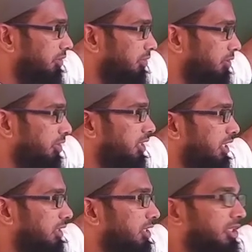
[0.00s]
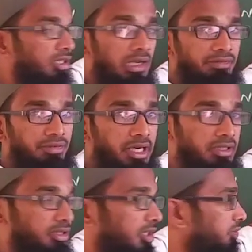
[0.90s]
when we are calculating the left
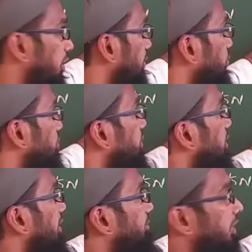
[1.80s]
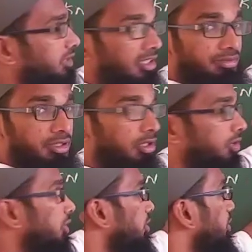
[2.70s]
hand side, we have to see the left hand side figure
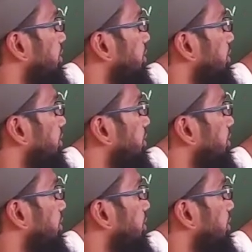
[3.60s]
here.